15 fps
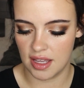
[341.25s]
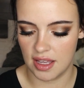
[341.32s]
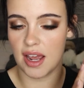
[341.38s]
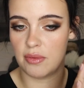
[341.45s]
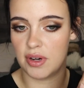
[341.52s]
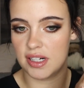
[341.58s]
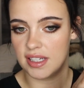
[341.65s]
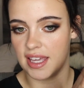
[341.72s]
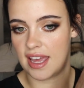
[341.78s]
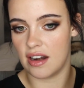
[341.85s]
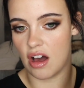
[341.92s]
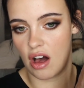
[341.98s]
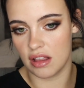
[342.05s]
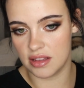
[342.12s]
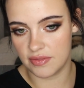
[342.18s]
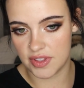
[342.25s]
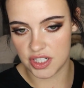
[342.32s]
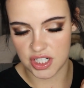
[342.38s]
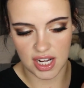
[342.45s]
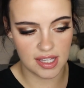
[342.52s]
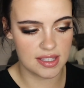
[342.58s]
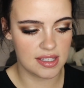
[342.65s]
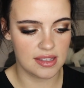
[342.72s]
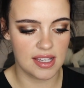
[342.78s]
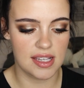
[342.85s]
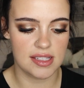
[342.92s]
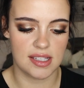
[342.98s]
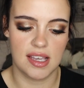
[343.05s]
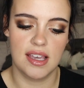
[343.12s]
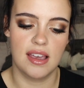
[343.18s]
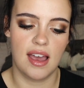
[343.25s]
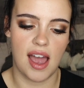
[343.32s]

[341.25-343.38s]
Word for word: I want to get all of the shades in these.